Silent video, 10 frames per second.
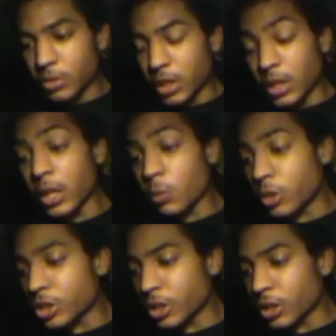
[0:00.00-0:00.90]
And then
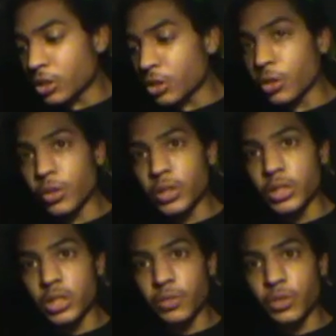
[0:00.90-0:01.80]
what you're going to do
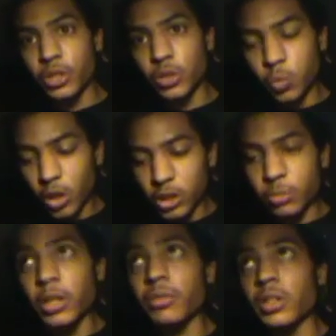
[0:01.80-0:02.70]
is, if you just
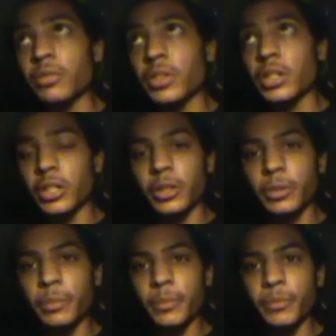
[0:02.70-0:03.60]
watch my front finger,
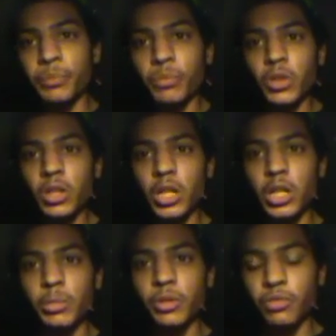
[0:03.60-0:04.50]
the